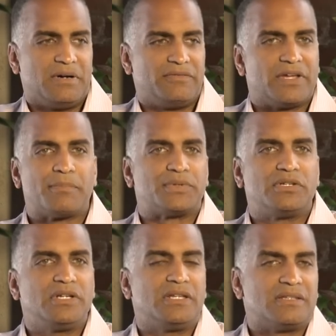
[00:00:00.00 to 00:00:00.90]

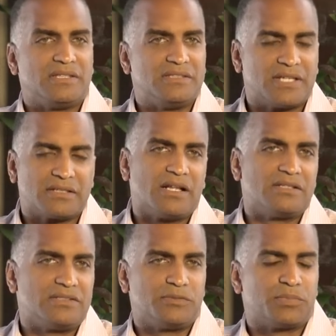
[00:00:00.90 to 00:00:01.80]
opportunity that these
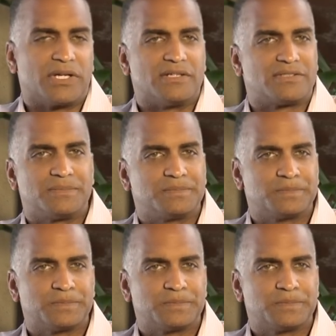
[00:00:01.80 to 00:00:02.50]
technologies bring us.